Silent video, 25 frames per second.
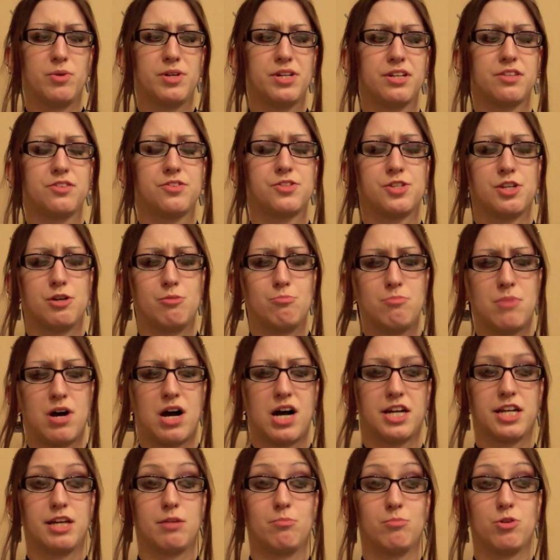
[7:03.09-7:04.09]
We did some
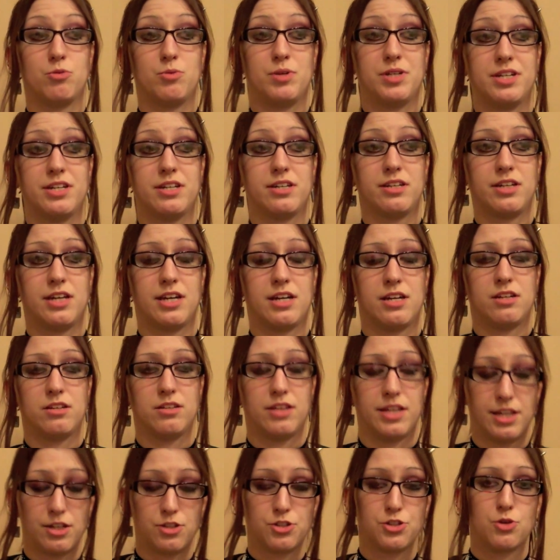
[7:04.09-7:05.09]
modding, but we didn't get
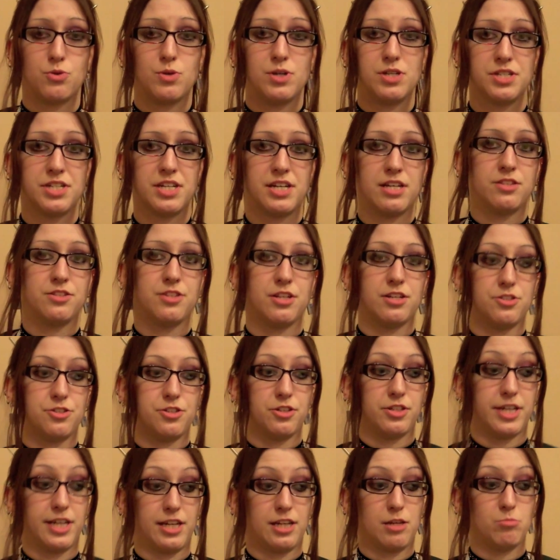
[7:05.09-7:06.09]
like so intense as
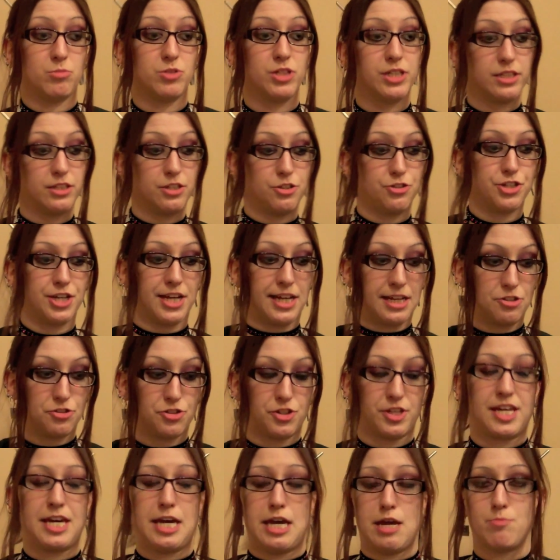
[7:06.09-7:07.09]
to like completely
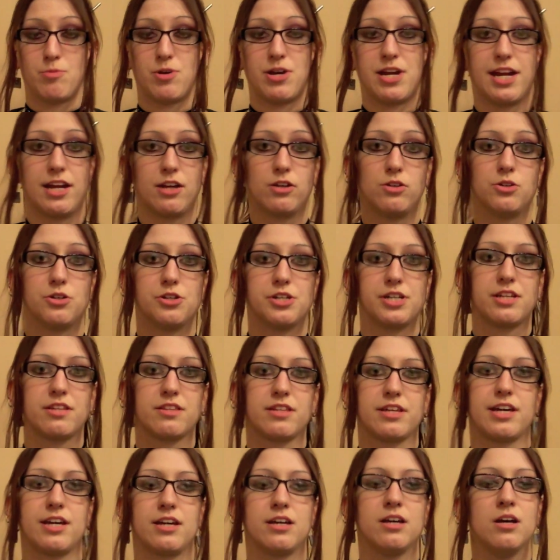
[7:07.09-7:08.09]
change the camera angle or
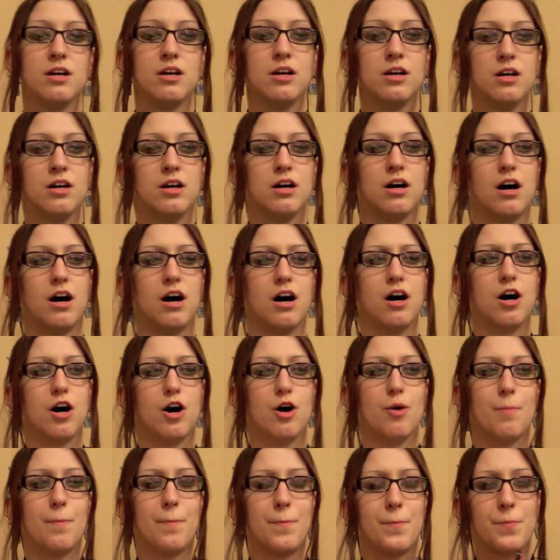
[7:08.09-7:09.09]
anything. Okay.
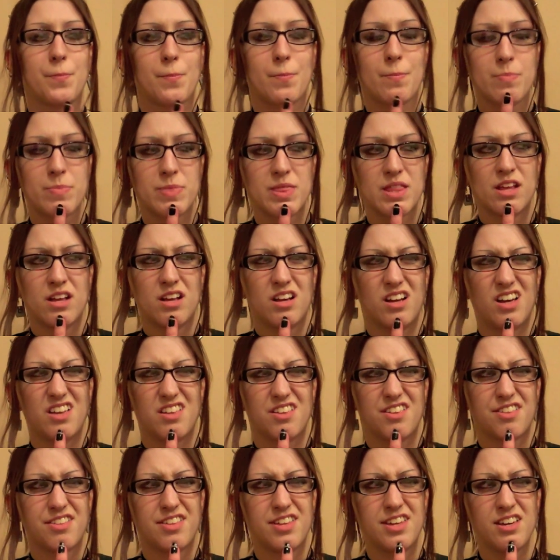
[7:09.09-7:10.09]

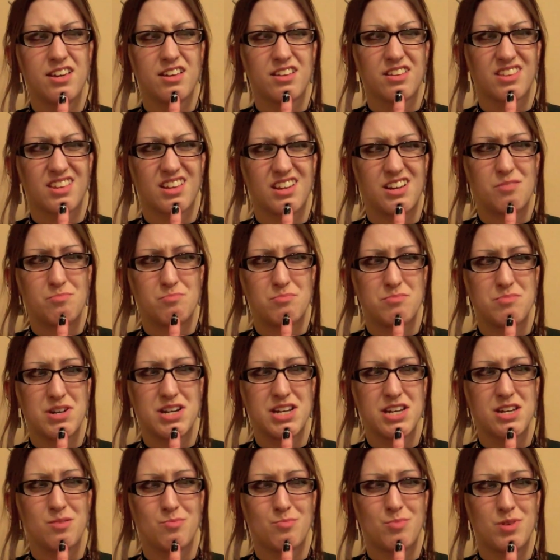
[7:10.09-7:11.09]
I think that
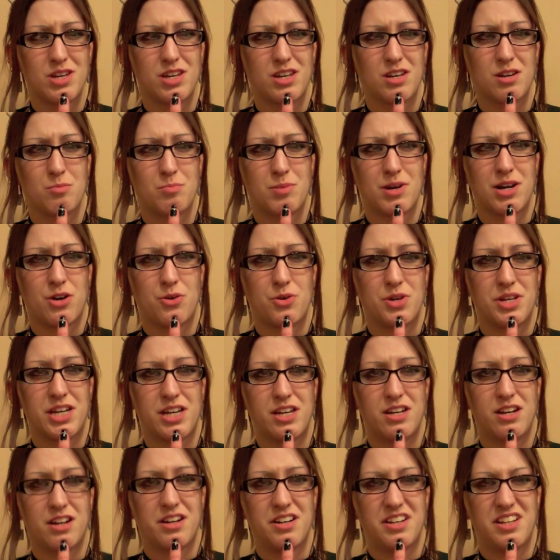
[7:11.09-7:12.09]
might be about
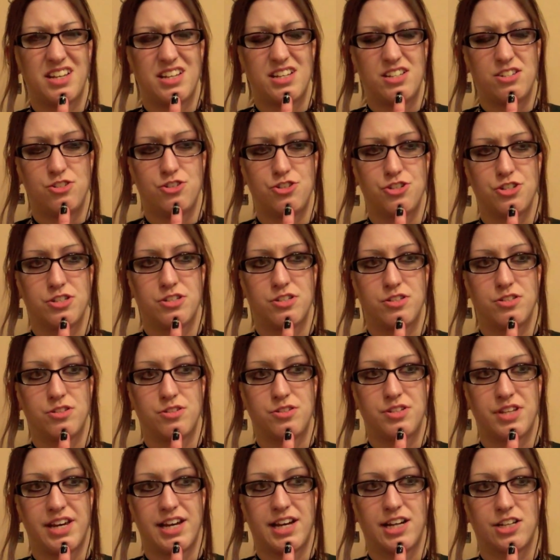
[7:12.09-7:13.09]
it on
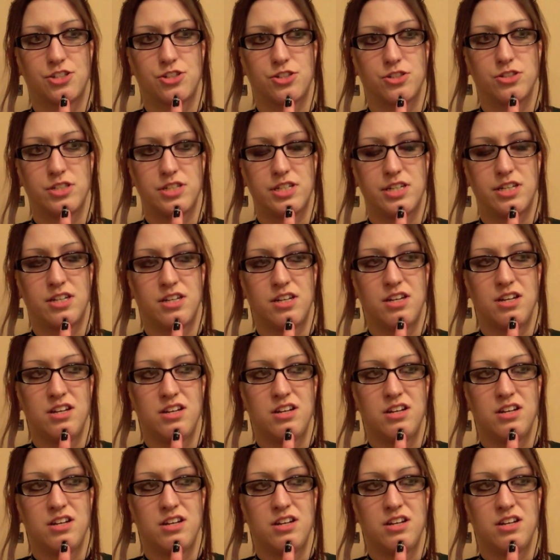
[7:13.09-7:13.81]
engines, actually.